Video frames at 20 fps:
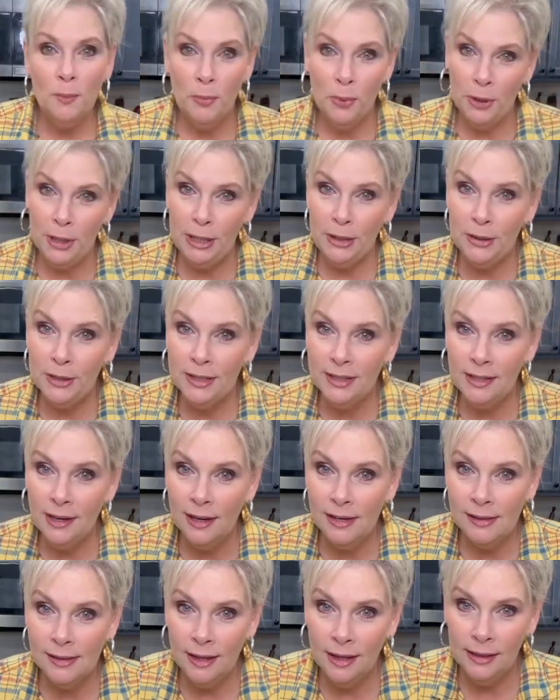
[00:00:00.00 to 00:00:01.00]
pretty good
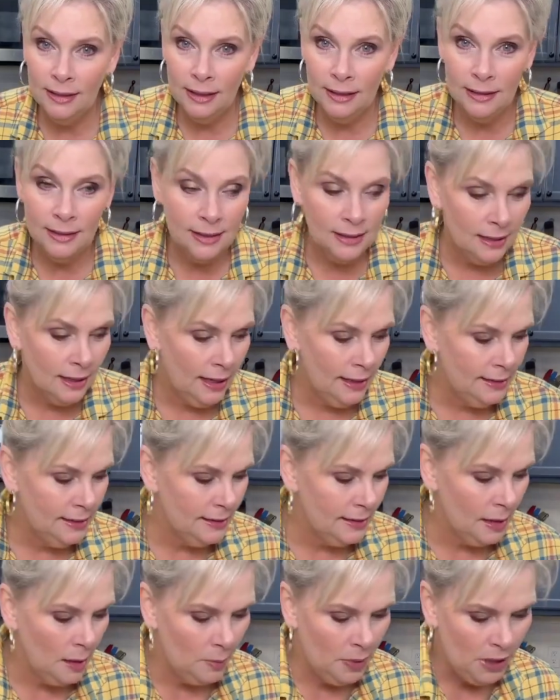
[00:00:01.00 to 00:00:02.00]
sized onions
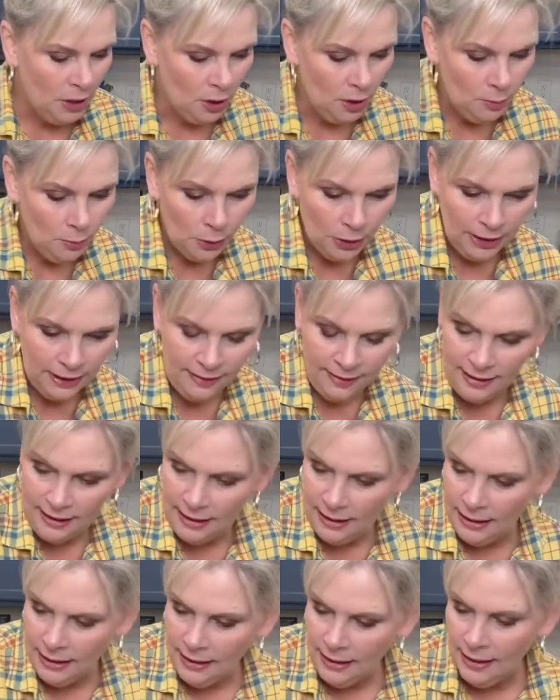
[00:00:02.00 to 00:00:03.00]
sliced up here, pretty
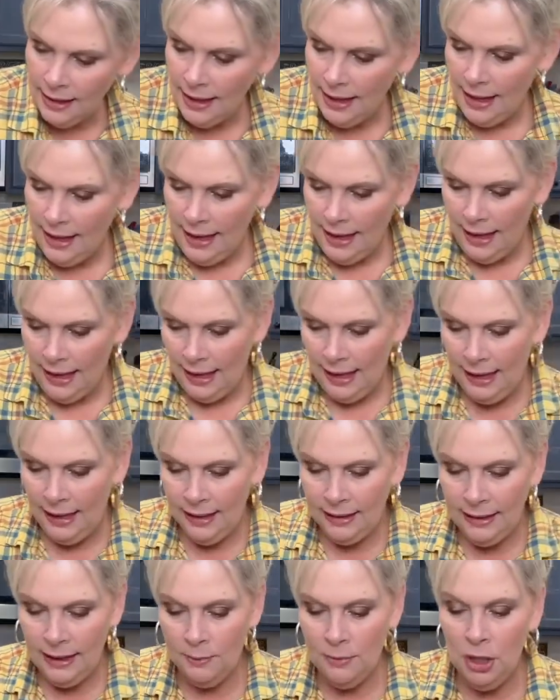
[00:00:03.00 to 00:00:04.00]
thin.
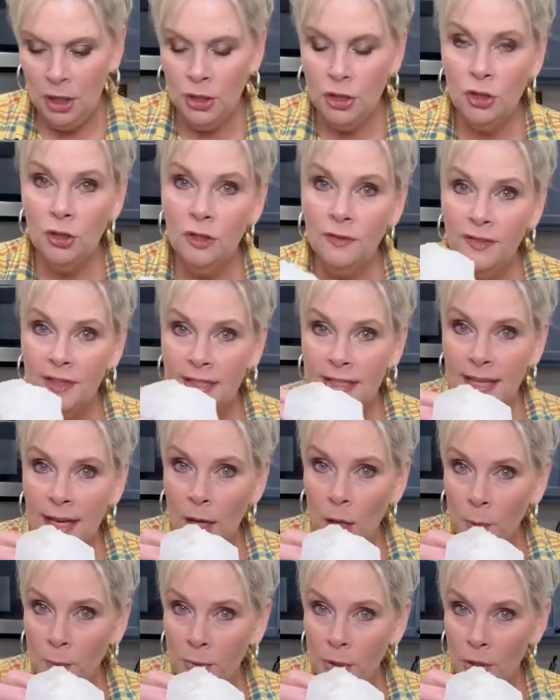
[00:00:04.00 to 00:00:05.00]
And I'm not sure if this
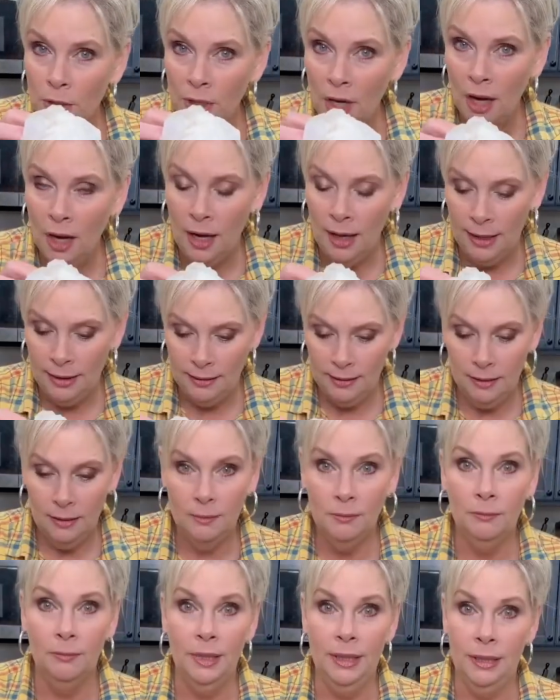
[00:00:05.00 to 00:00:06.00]
helped or not,
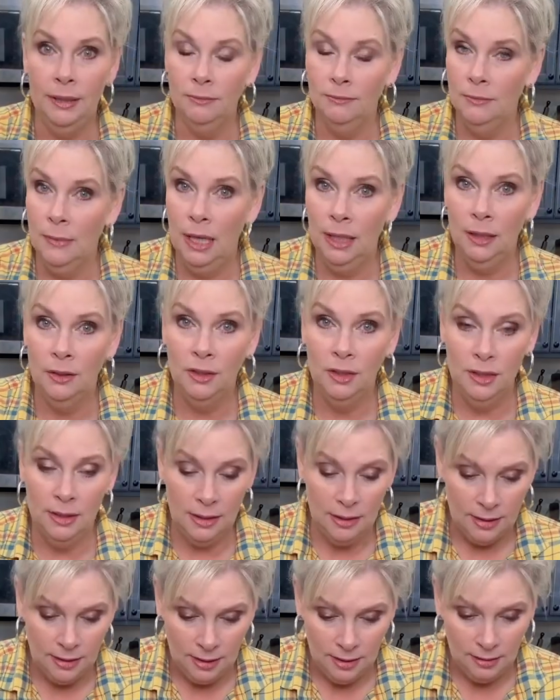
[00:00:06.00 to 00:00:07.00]
but my
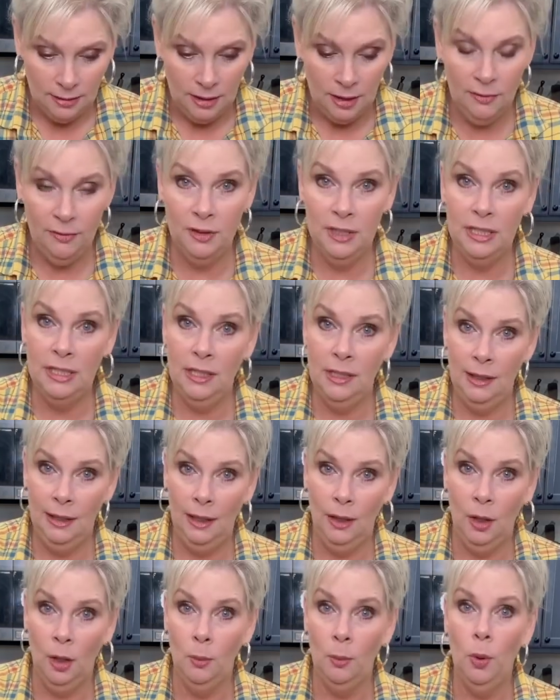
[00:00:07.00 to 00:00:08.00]
goodness, if it did
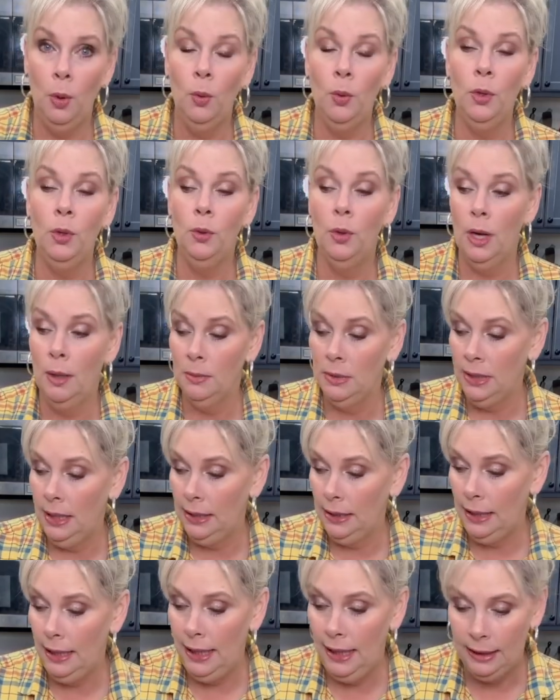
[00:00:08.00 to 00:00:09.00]
help, whew, I'm glad
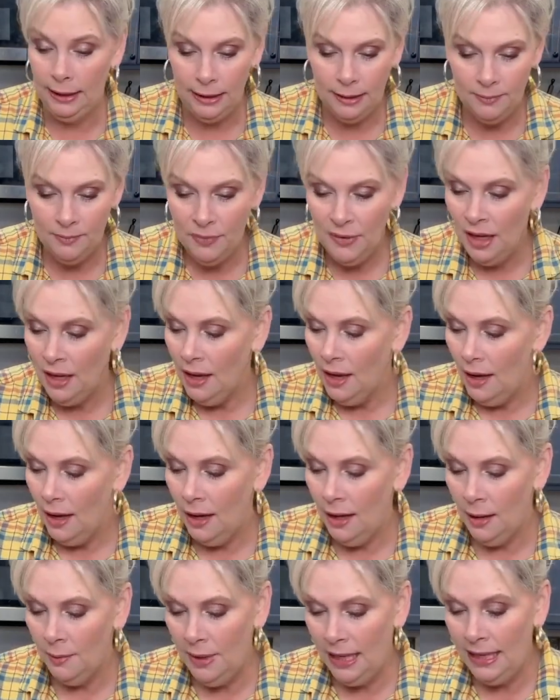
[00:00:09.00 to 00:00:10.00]
I had it.
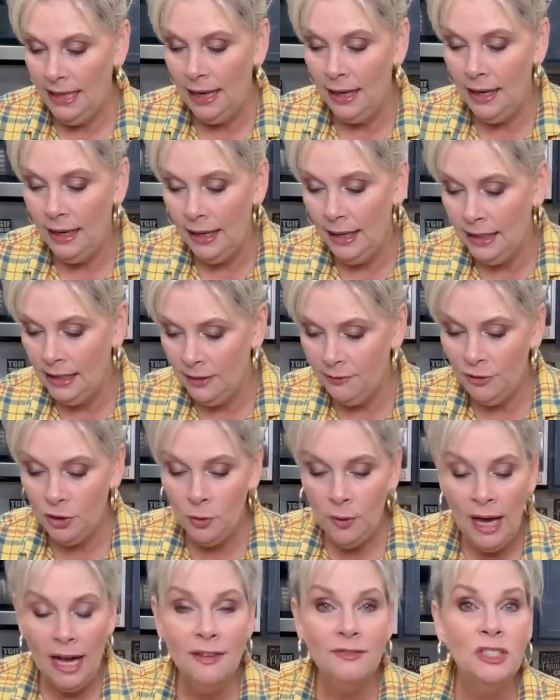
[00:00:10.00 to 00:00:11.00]
And if you
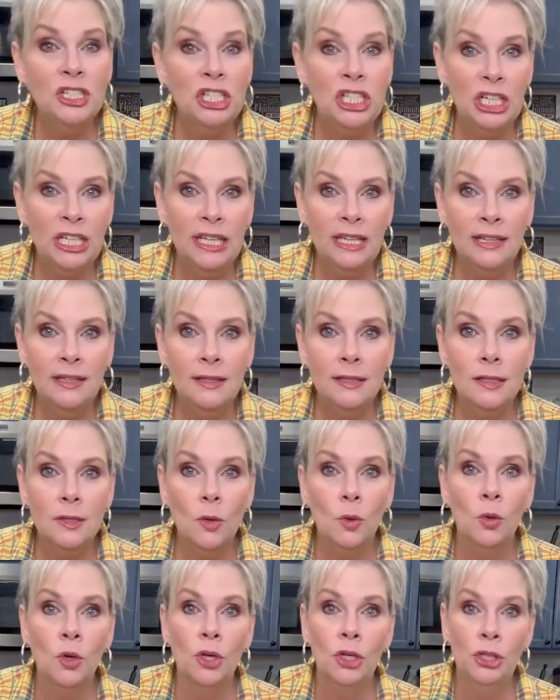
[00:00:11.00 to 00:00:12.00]
have chickens
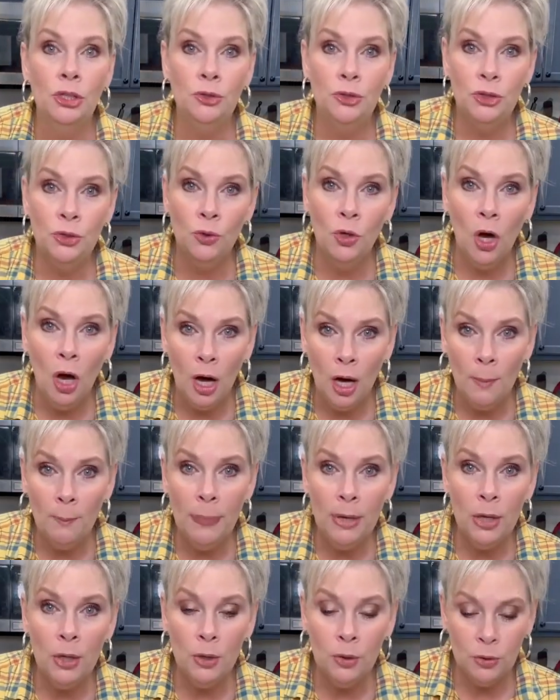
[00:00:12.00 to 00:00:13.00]
or you do
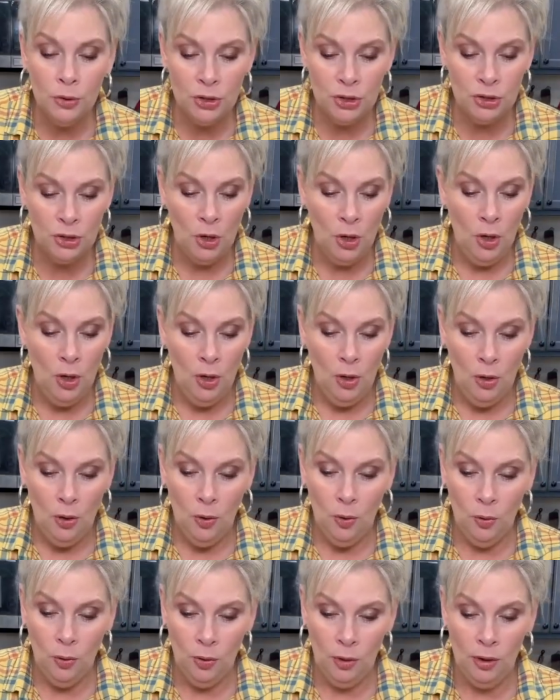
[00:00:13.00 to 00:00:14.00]
compost
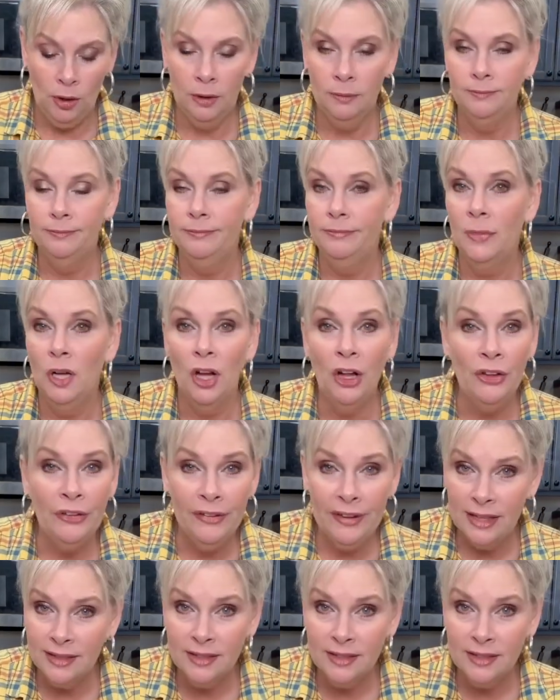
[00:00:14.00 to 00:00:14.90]
or all that